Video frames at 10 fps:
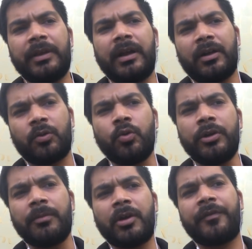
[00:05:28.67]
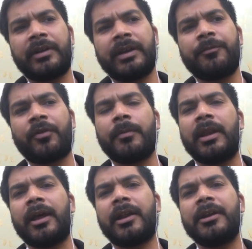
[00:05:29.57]
A good number of attempts from
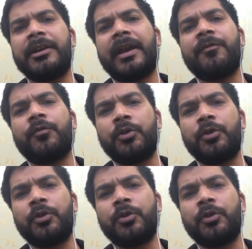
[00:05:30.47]
LR and DI